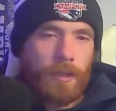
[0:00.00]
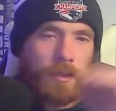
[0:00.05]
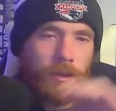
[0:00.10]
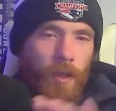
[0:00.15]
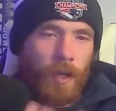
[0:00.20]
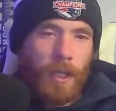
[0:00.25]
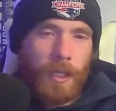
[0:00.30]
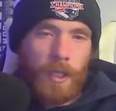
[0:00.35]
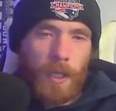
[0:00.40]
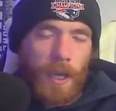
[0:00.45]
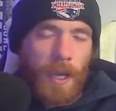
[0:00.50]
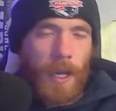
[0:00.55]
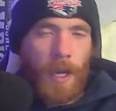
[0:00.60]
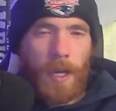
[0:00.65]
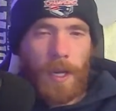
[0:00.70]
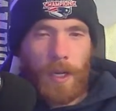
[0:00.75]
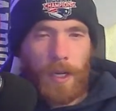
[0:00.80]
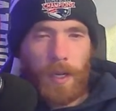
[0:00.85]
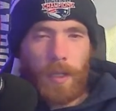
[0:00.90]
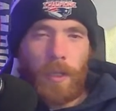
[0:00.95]
of is like,
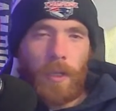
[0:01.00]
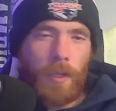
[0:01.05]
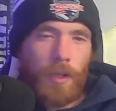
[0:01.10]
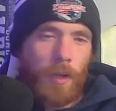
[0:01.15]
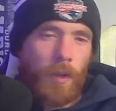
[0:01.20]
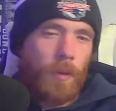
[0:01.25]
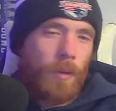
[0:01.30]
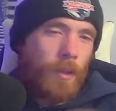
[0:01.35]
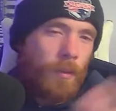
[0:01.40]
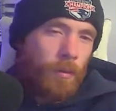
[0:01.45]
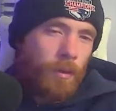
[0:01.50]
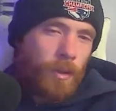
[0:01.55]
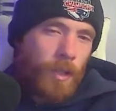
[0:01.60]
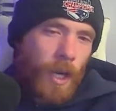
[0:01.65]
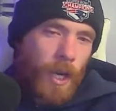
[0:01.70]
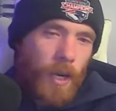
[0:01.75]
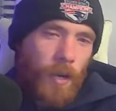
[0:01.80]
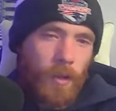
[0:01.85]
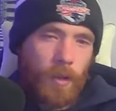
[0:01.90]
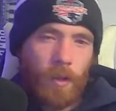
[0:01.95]
yeah, you know, he
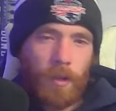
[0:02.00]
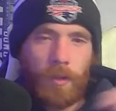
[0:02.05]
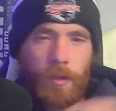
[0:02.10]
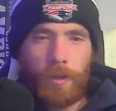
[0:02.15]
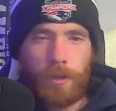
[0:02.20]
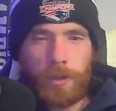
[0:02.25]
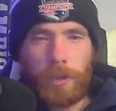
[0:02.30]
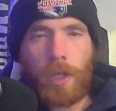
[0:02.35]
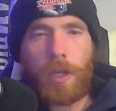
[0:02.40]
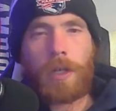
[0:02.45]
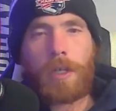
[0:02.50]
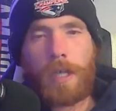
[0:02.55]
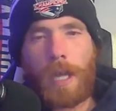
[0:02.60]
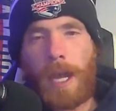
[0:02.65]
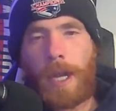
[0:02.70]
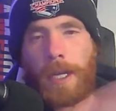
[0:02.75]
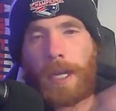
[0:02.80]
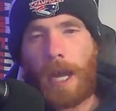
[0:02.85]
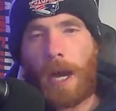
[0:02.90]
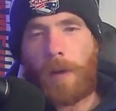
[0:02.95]
retired early. Sure,
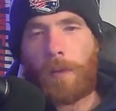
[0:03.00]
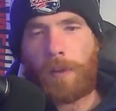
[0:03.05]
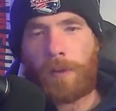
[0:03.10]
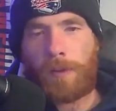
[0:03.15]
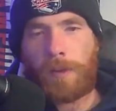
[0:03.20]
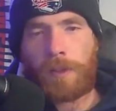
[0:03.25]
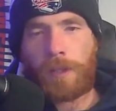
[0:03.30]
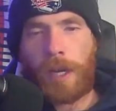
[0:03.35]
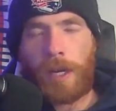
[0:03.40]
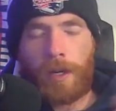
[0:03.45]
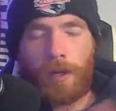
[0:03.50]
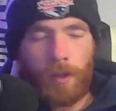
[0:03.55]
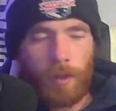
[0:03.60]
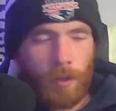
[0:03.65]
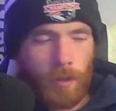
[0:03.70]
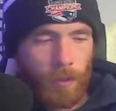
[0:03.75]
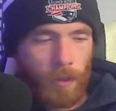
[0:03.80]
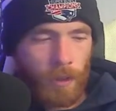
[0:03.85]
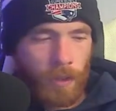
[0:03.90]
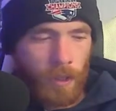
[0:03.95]
yeah, Calvin retired
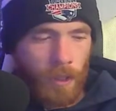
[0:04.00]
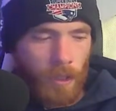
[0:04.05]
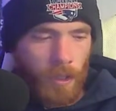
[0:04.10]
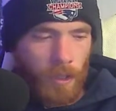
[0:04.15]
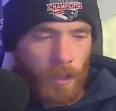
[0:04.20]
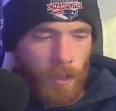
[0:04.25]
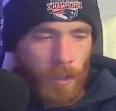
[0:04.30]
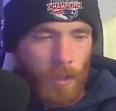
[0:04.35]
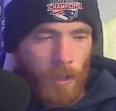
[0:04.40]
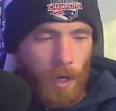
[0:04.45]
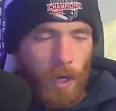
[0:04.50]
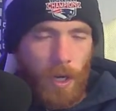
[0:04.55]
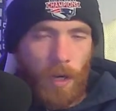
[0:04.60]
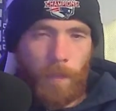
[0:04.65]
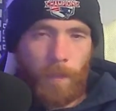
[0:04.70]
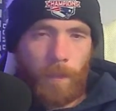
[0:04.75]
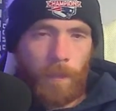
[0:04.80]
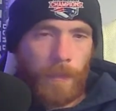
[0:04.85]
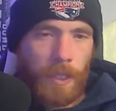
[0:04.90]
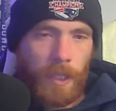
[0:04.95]
early.
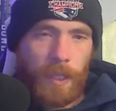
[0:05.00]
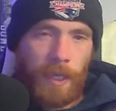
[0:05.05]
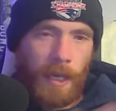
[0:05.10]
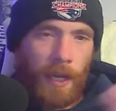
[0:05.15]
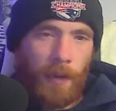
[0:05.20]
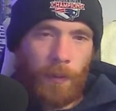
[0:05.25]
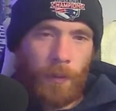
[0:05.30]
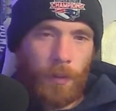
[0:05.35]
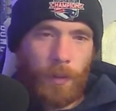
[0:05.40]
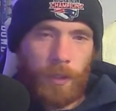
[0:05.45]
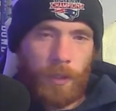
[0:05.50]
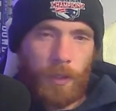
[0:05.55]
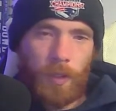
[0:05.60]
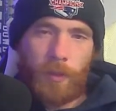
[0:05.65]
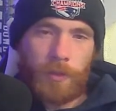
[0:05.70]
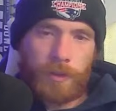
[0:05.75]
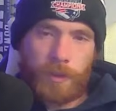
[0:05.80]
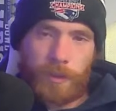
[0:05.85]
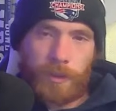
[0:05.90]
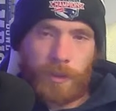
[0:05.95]
He can't really
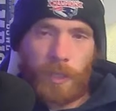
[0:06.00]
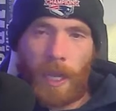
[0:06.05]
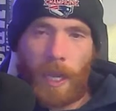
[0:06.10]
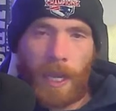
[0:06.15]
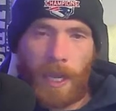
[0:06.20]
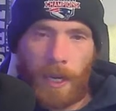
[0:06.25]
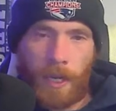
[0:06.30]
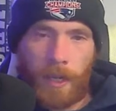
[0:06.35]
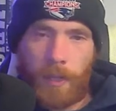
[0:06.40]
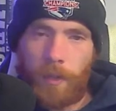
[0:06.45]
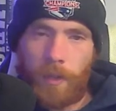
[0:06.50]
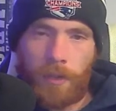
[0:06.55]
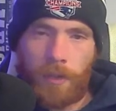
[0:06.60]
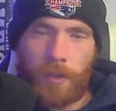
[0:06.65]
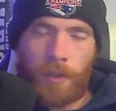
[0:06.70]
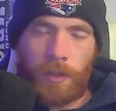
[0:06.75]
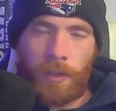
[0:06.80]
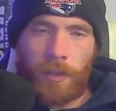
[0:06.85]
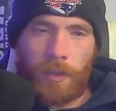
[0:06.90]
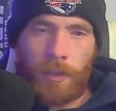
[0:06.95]
use his hand.
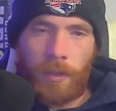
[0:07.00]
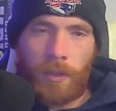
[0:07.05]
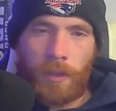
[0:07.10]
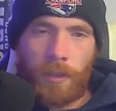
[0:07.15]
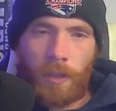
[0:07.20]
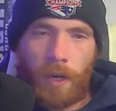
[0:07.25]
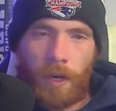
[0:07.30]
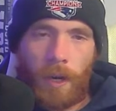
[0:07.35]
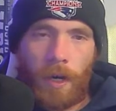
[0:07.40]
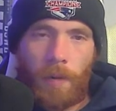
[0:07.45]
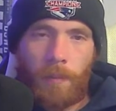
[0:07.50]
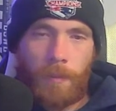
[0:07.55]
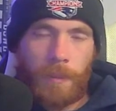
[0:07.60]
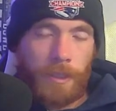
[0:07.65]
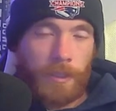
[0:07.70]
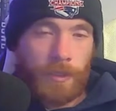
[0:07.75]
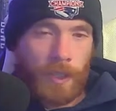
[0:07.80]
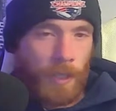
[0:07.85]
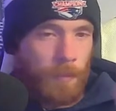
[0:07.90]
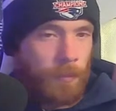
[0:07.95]

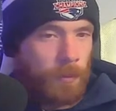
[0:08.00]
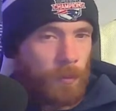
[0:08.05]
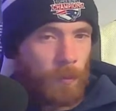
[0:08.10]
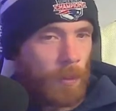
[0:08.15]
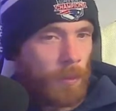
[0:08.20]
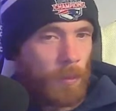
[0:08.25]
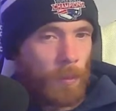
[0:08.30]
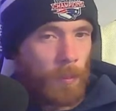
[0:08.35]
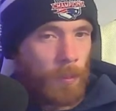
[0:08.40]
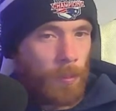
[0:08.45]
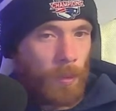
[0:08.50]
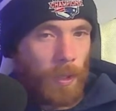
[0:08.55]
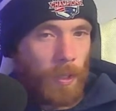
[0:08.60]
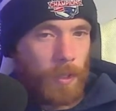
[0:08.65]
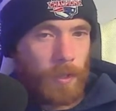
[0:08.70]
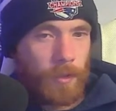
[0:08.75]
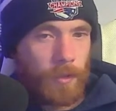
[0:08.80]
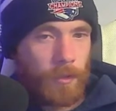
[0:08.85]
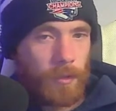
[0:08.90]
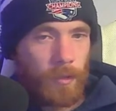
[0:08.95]
His hips were
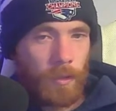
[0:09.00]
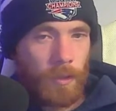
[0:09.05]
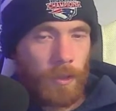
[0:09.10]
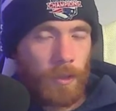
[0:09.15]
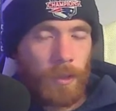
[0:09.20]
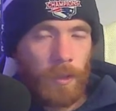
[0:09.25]
replaced,